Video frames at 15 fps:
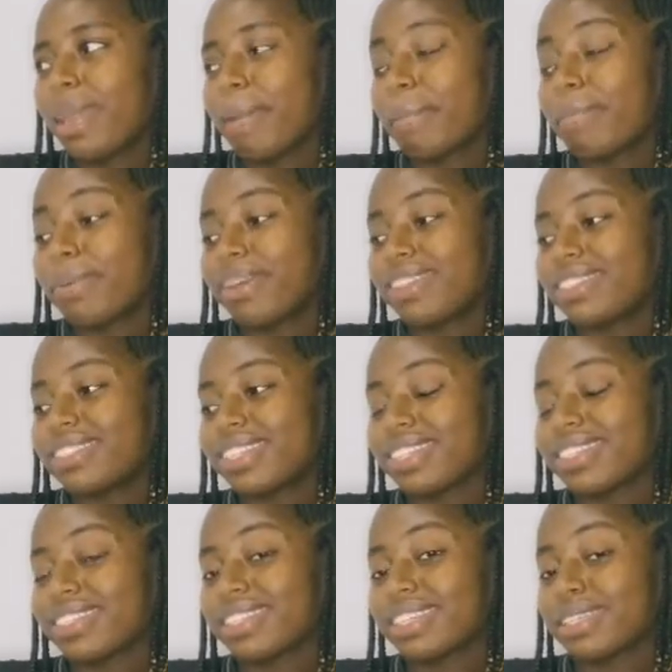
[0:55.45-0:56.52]
But I
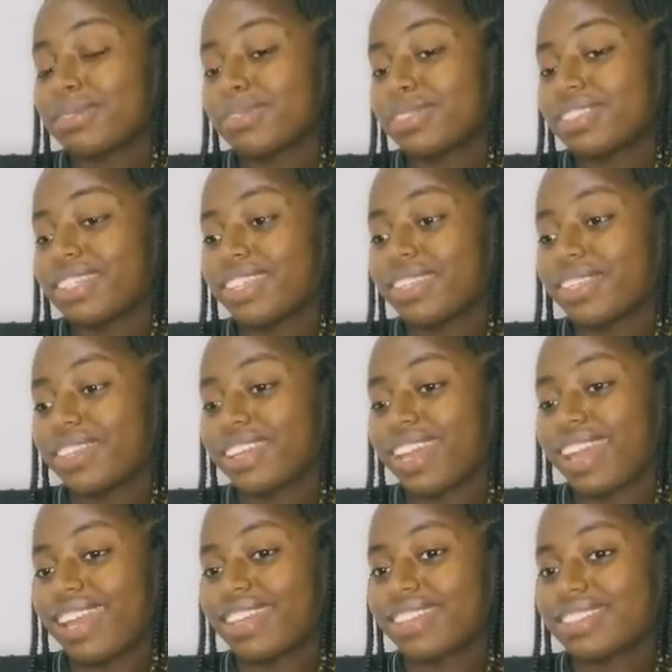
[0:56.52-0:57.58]
just came to tell you
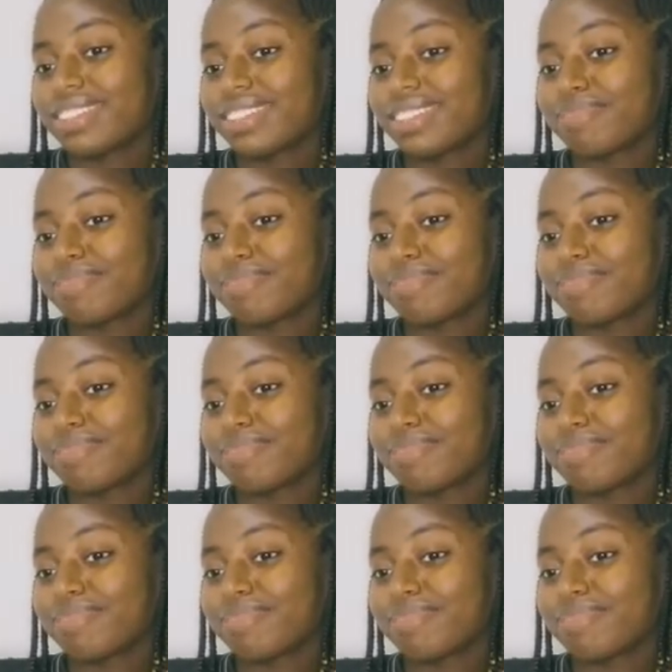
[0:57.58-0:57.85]
guys